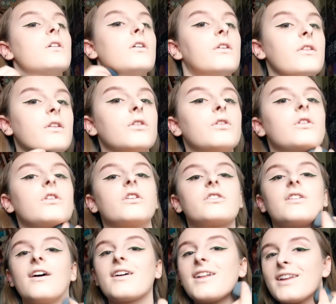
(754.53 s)
because I thought I
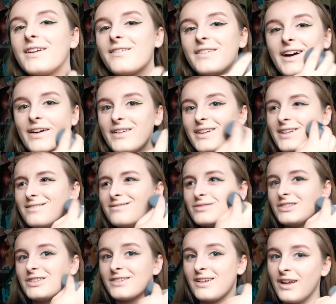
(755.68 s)
looked ugly without it,
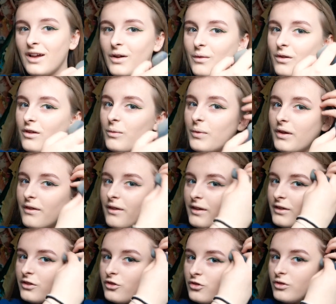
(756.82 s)
which is a little bit
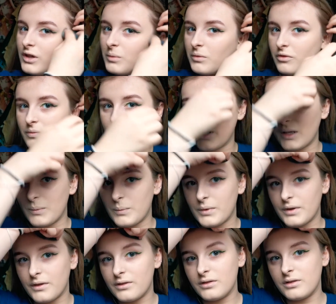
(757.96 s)
extreme of me,
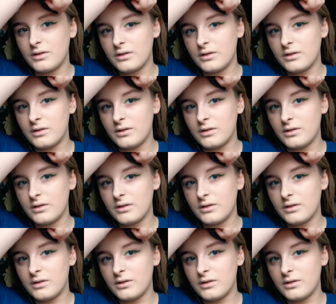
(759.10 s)
but